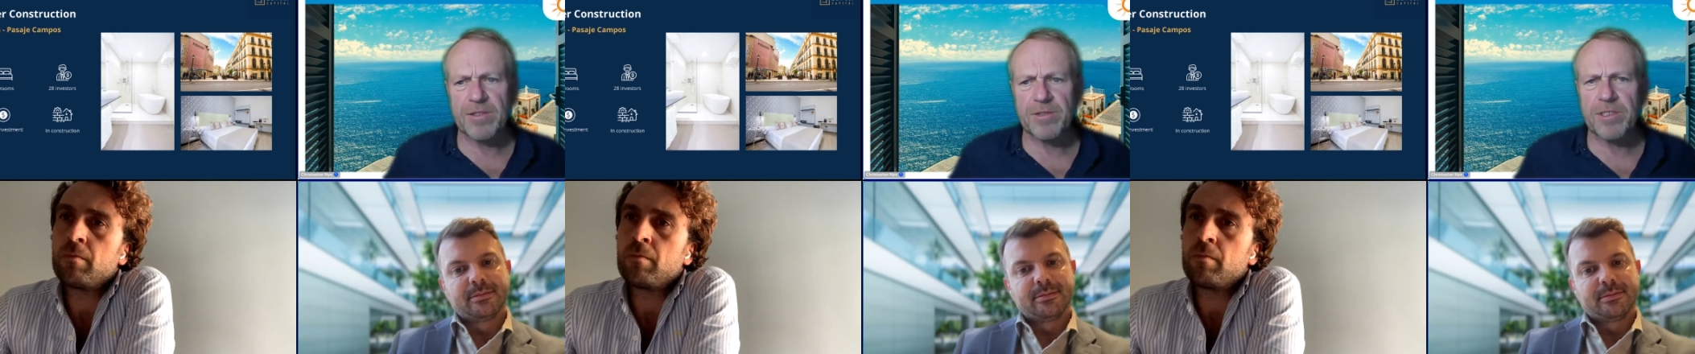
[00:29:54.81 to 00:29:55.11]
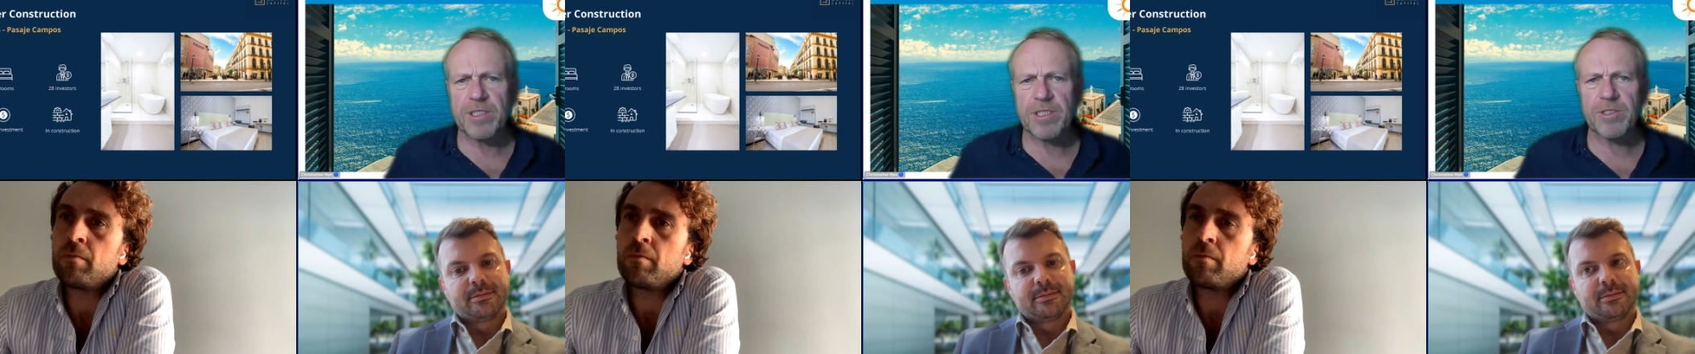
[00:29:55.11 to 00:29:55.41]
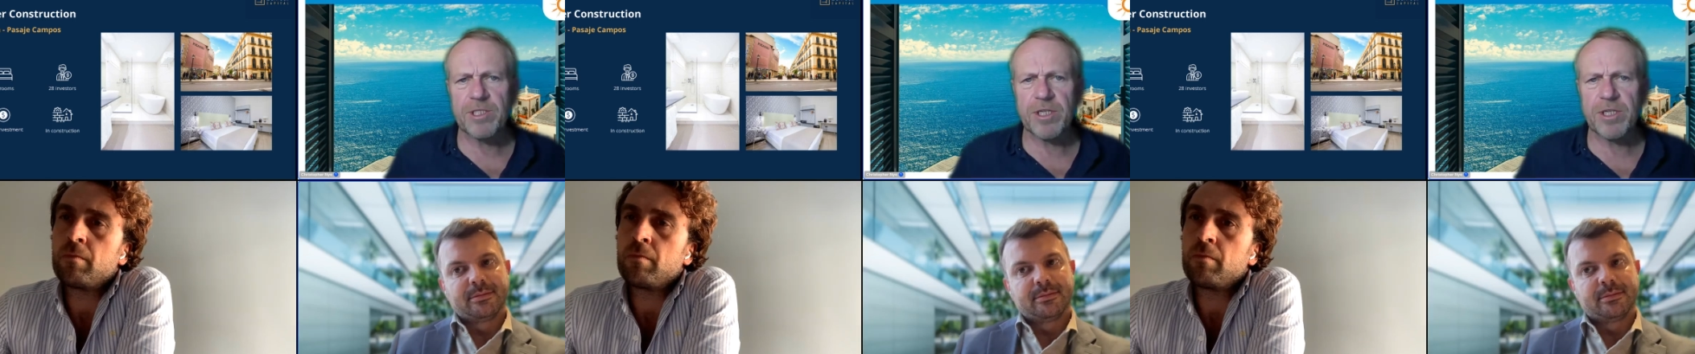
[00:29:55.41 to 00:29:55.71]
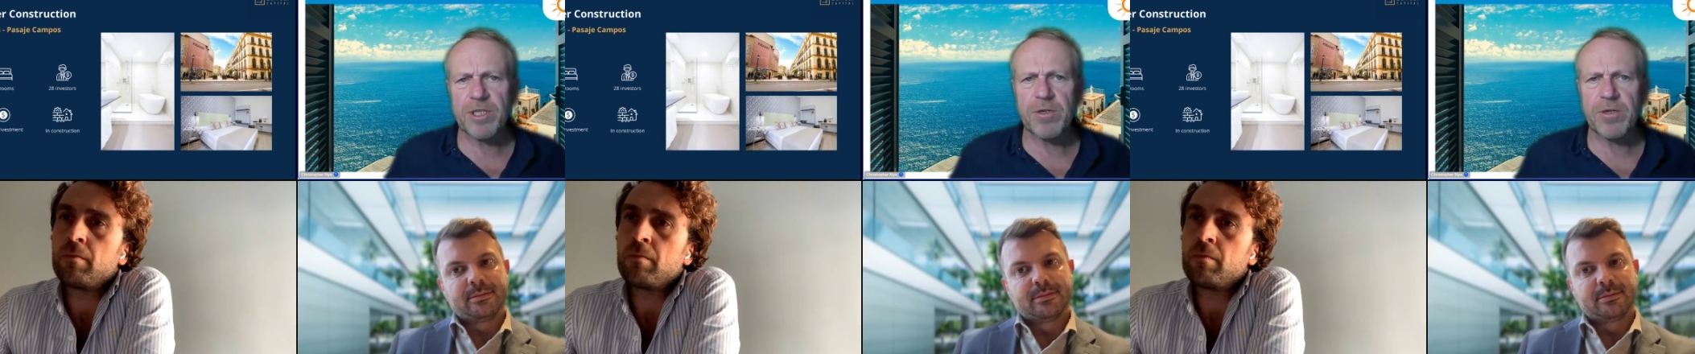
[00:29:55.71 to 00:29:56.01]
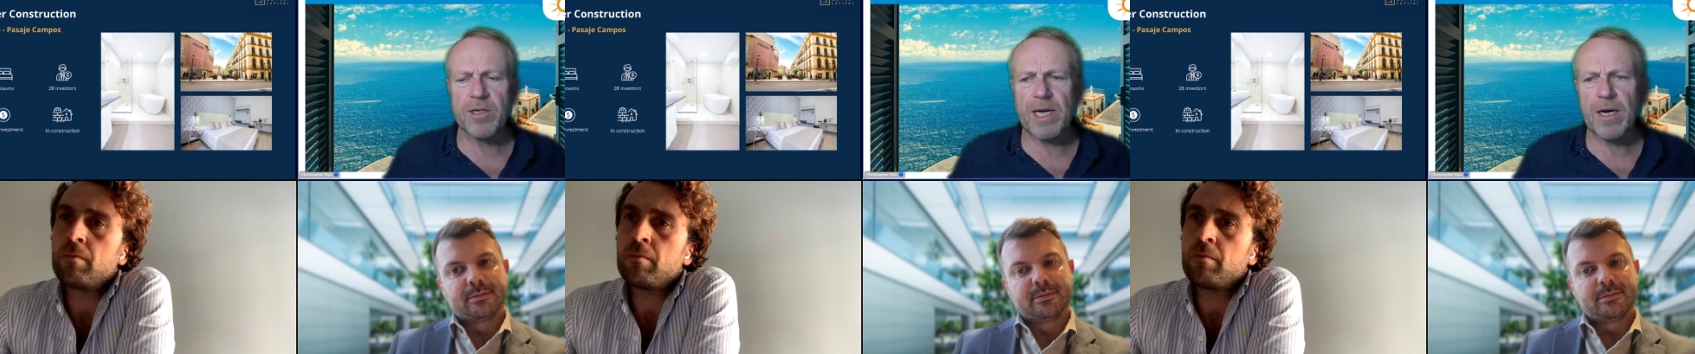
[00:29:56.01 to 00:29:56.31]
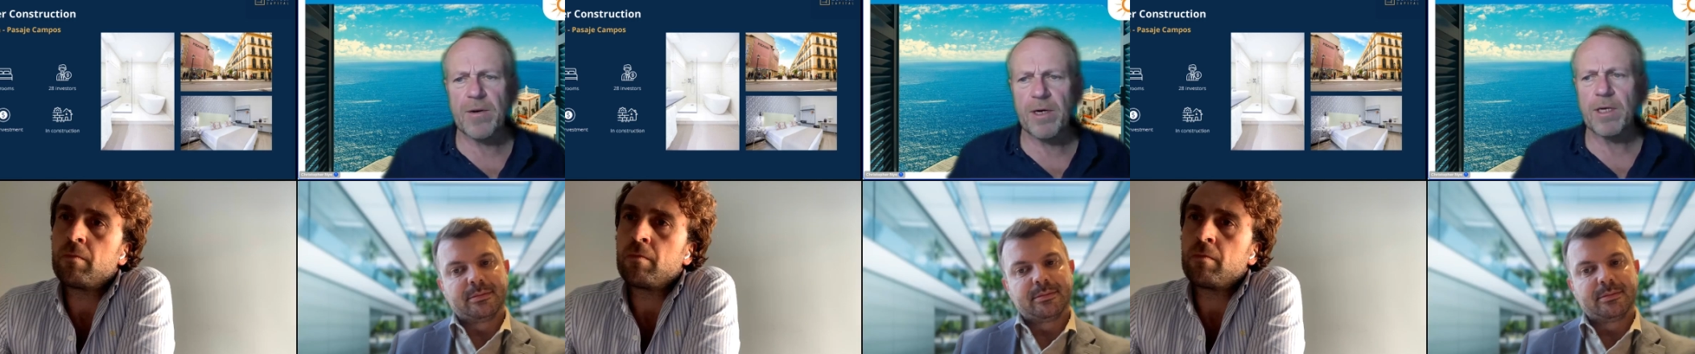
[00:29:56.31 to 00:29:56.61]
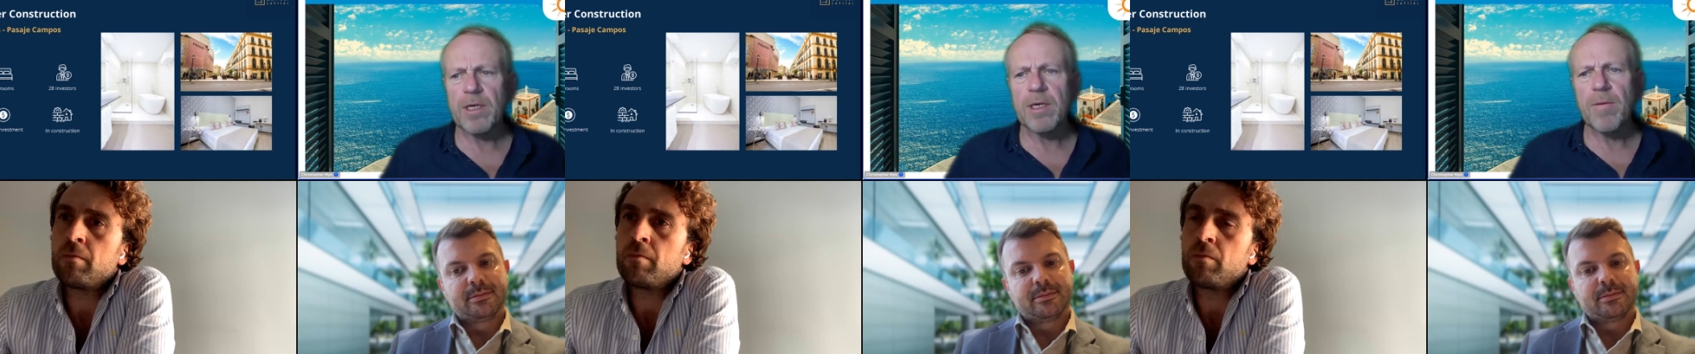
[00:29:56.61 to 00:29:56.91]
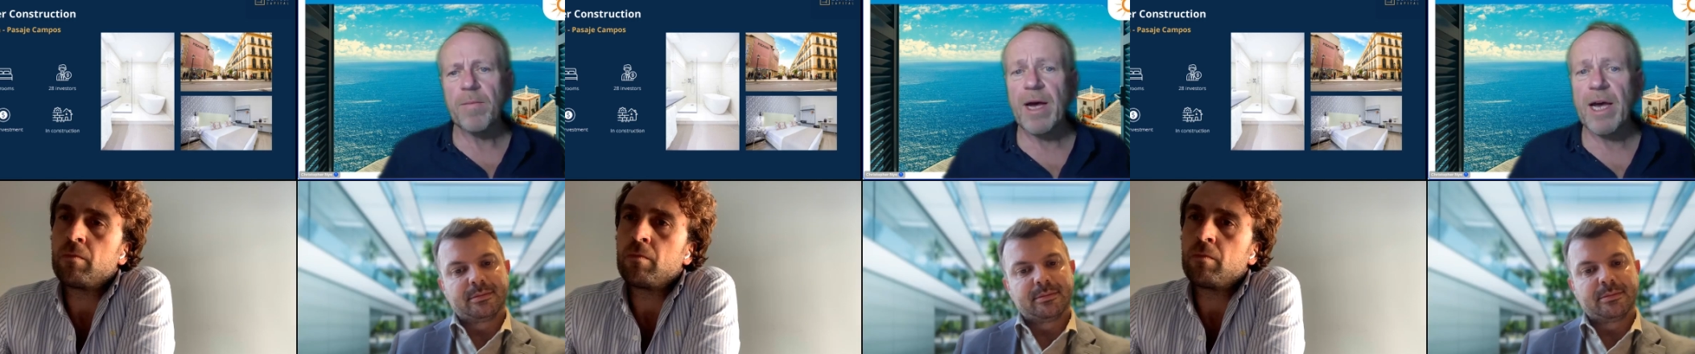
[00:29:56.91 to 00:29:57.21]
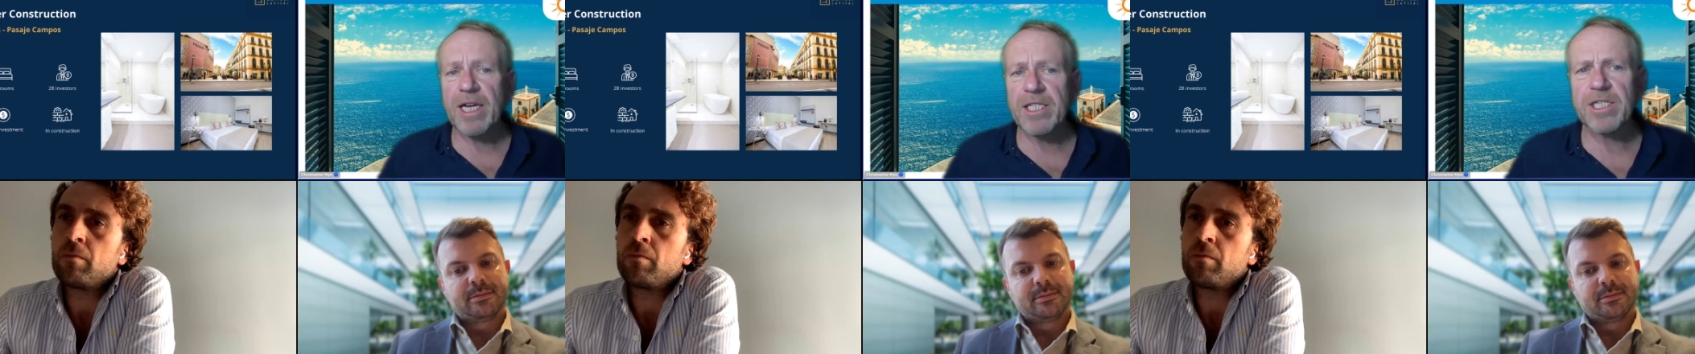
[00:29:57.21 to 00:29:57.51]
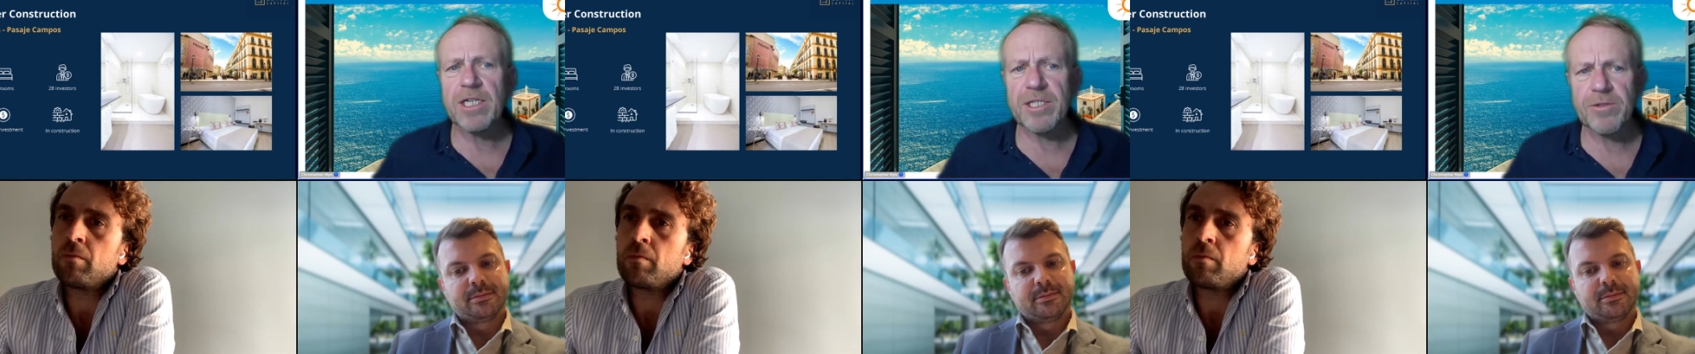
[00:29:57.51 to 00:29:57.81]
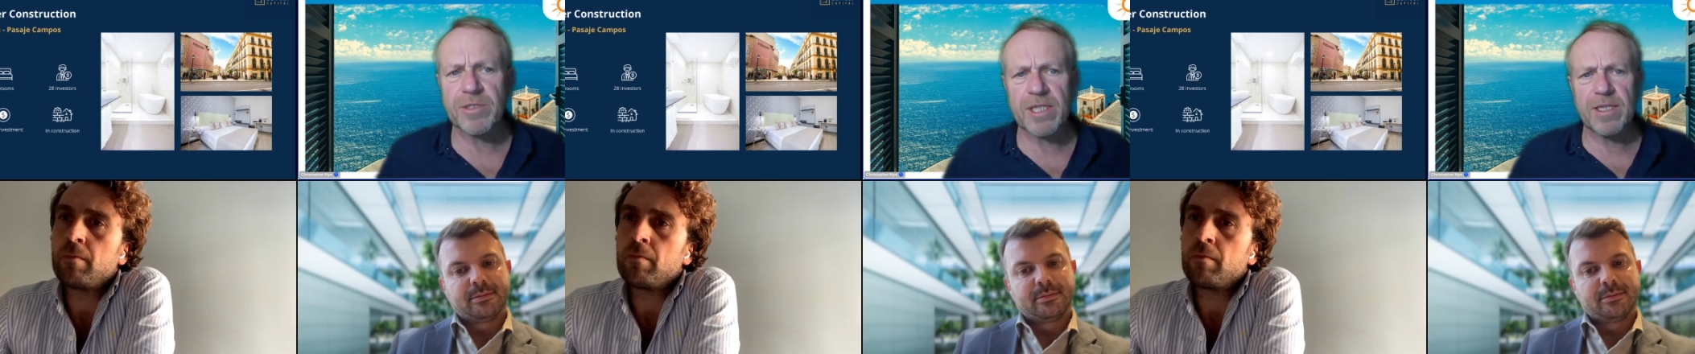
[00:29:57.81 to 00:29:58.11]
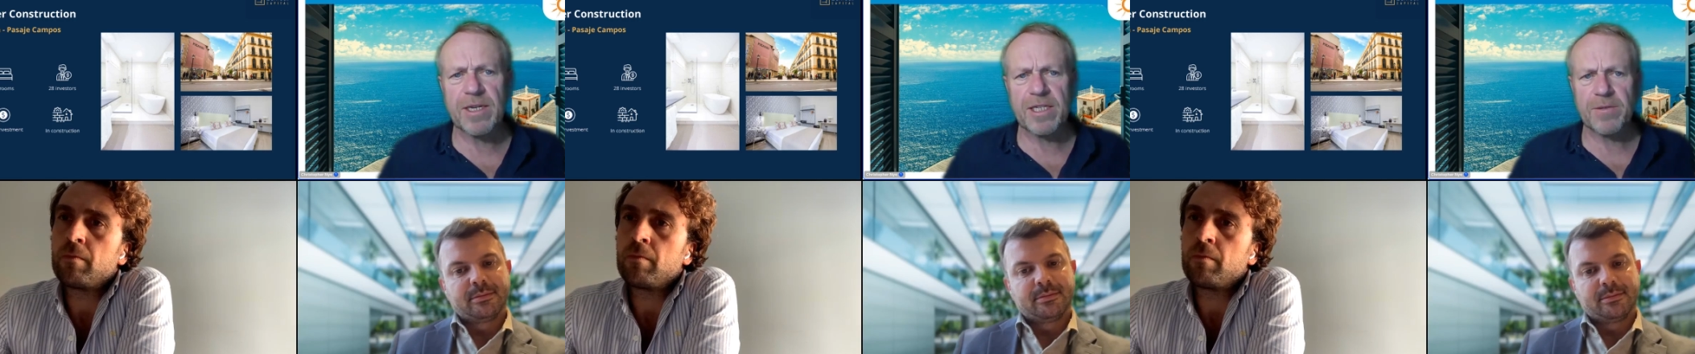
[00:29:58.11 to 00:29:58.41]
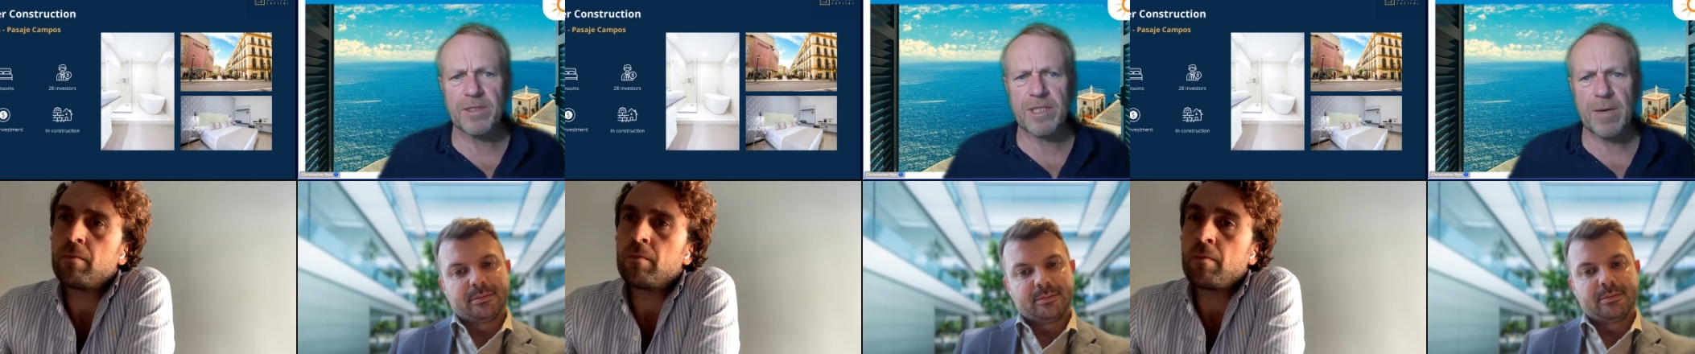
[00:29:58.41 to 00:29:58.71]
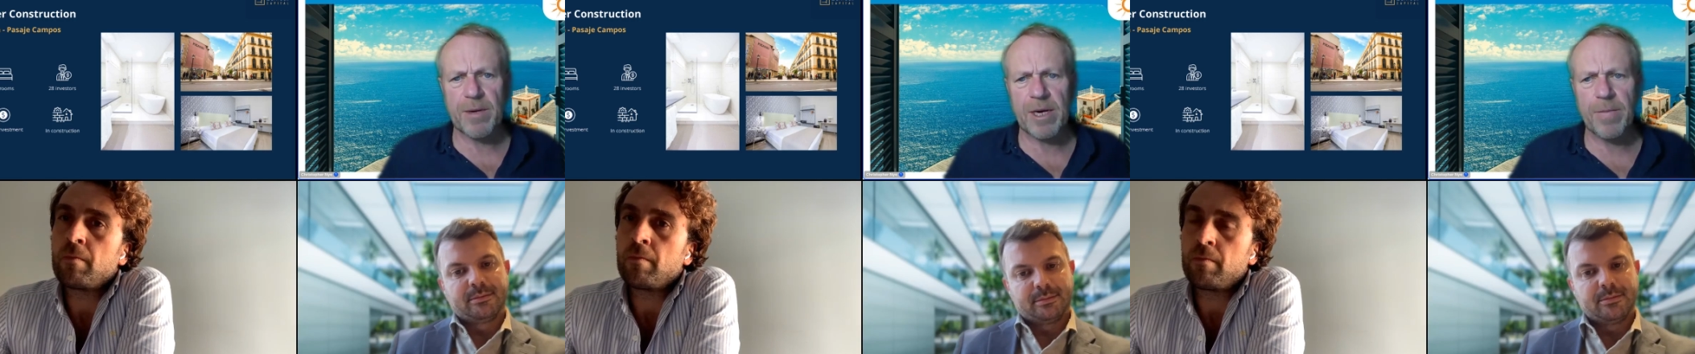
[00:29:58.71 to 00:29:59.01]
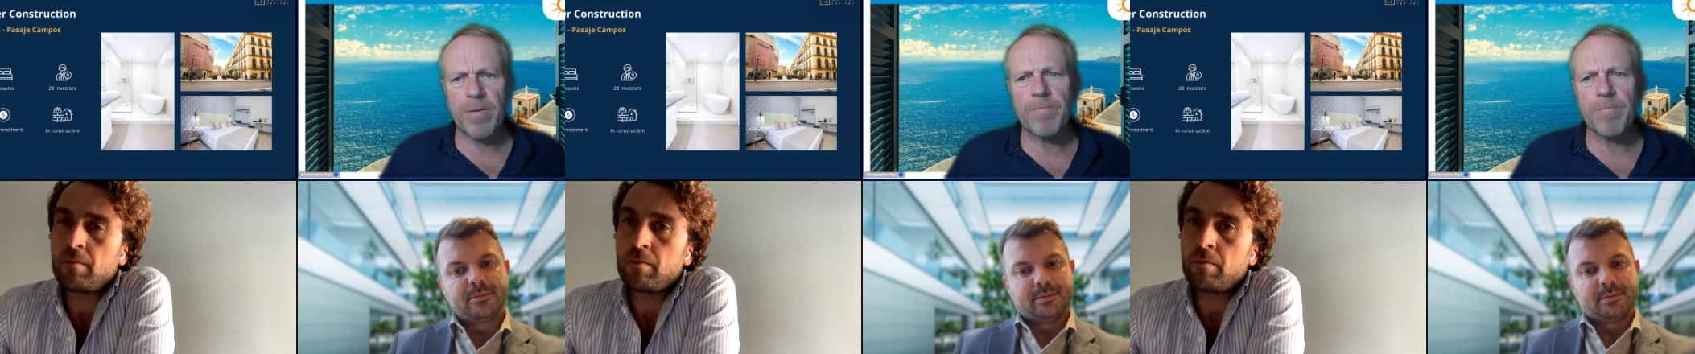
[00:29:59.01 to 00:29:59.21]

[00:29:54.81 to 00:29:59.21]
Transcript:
Speaker 1: So, so do look on our page, and you'll see the next ones coming up.